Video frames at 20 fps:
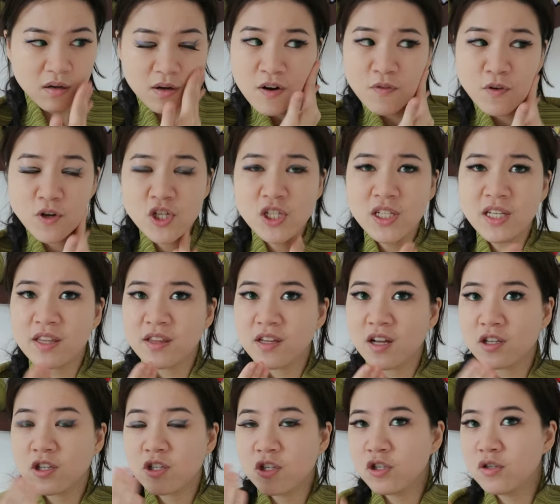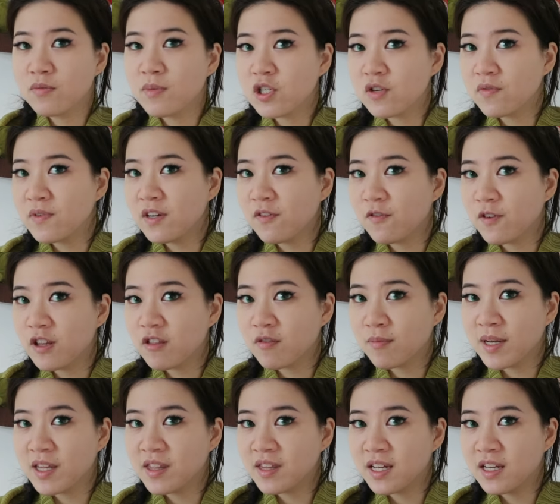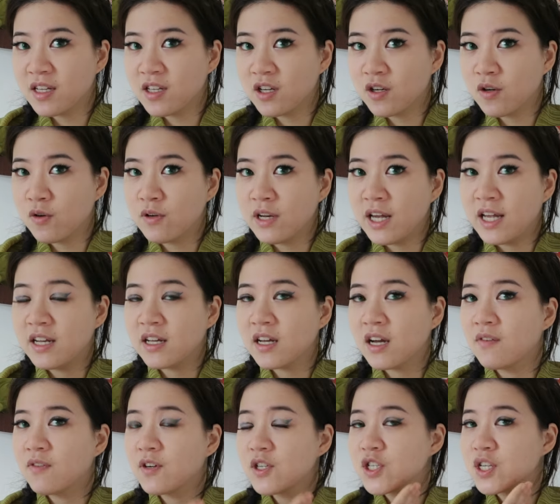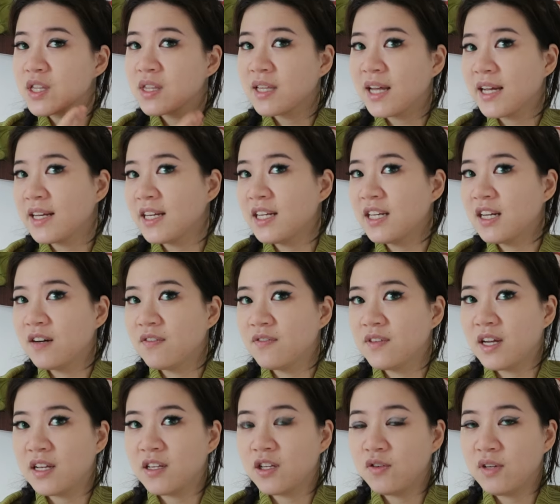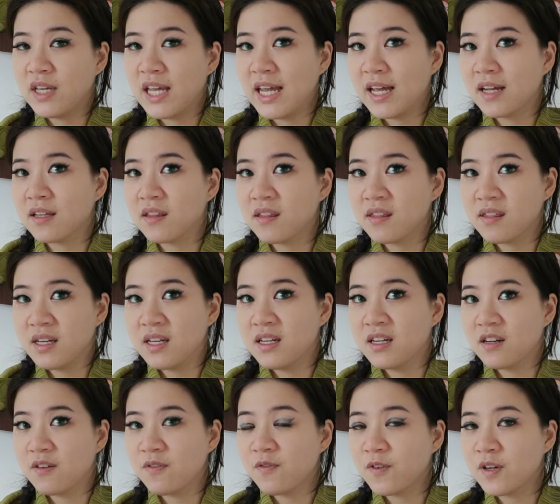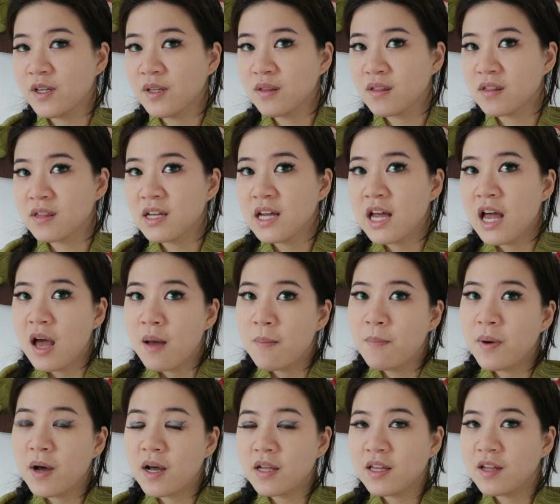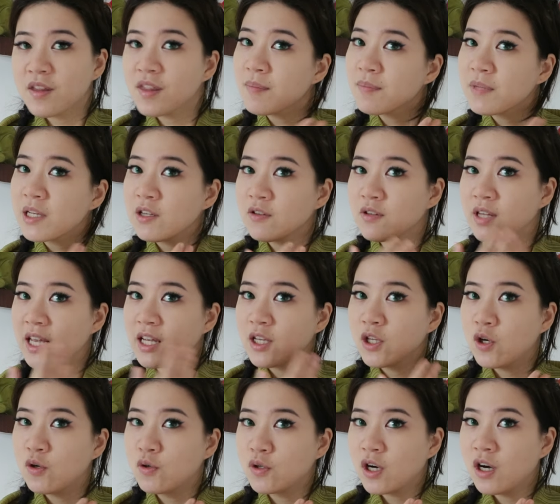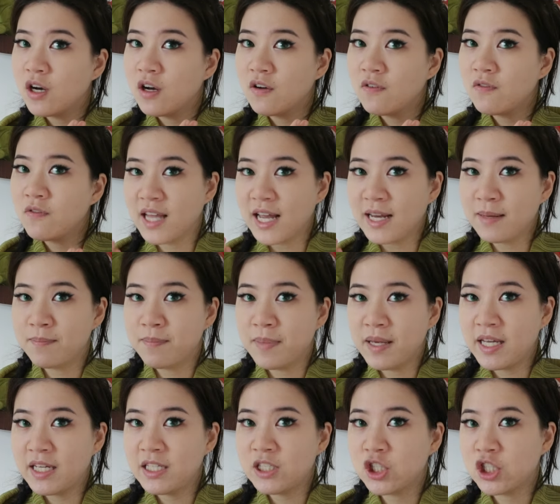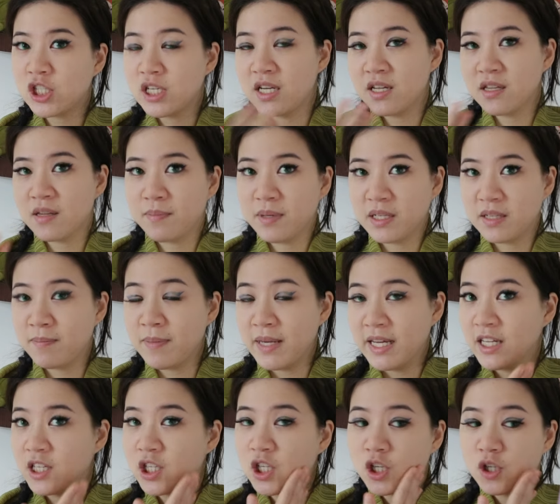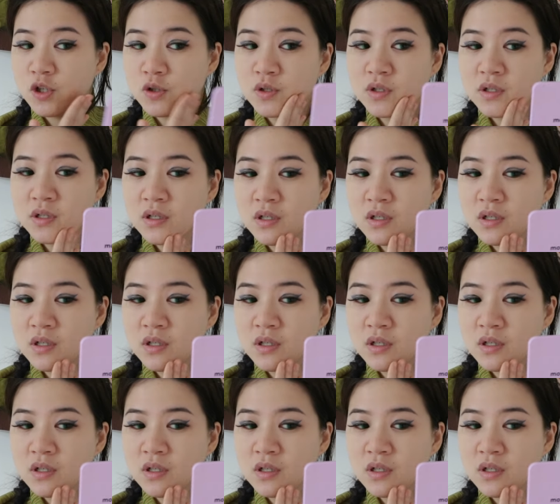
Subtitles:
Fortunately, it's not too much of a difference for my skin tone, and the coverage is light enough that you can't see the difference. But that's something to take note of. Light beige is a bit pink toned.